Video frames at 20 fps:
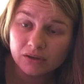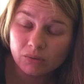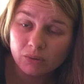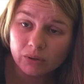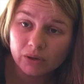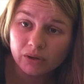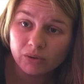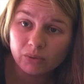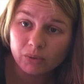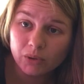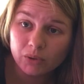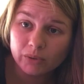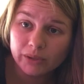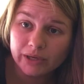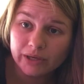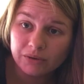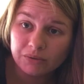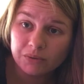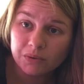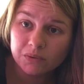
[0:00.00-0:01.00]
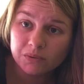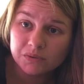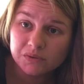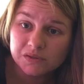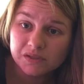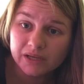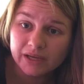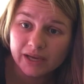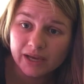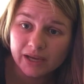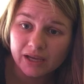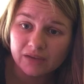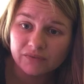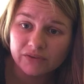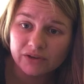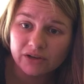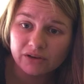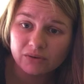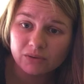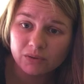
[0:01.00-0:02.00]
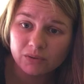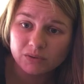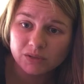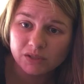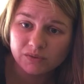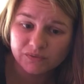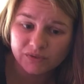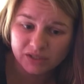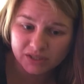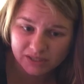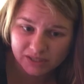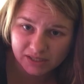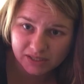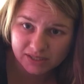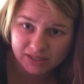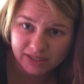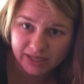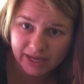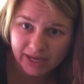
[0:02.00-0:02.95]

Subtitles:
quote unquote, air quotes. I can't give you air quotes if you can see this